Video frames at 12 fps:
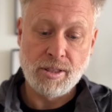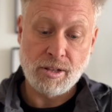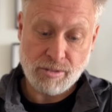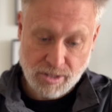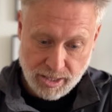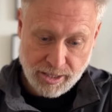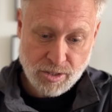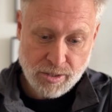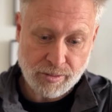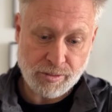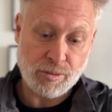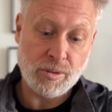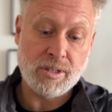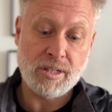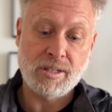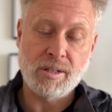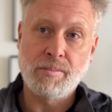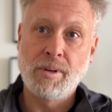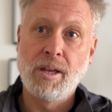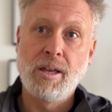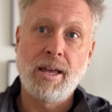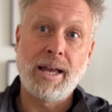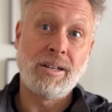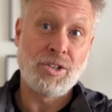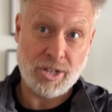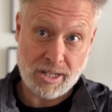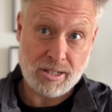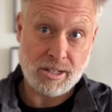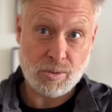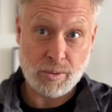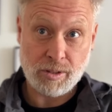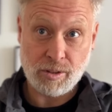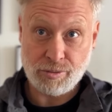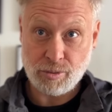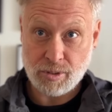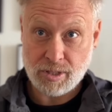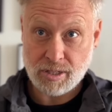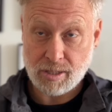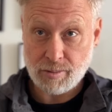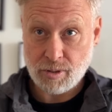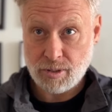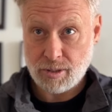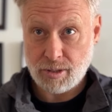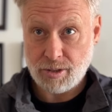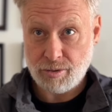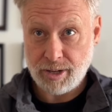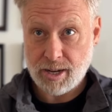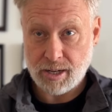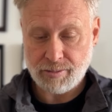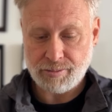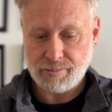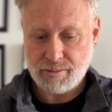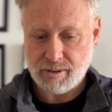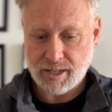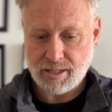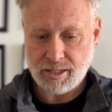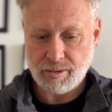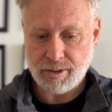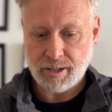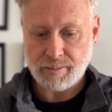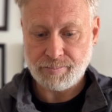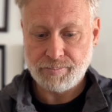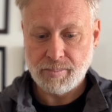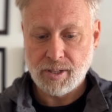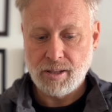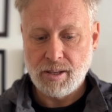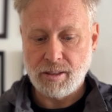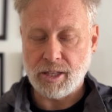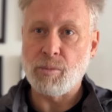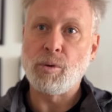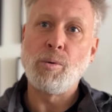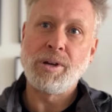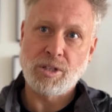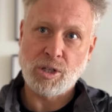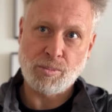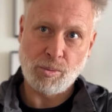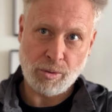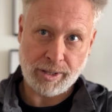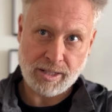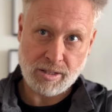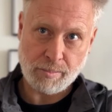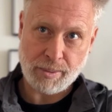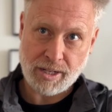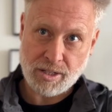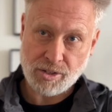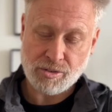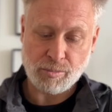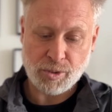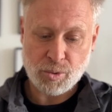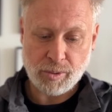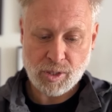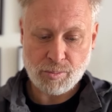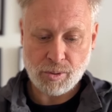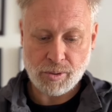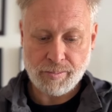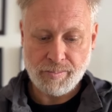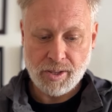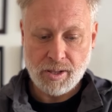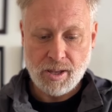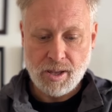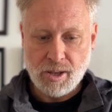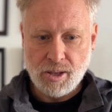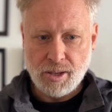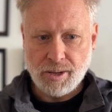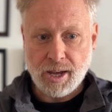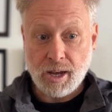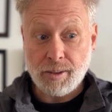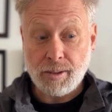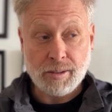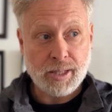the resilience of the food system, and justice within the food system. Those are the three kind of criteria that we're always exploring. That's the basis from which we explore. Now,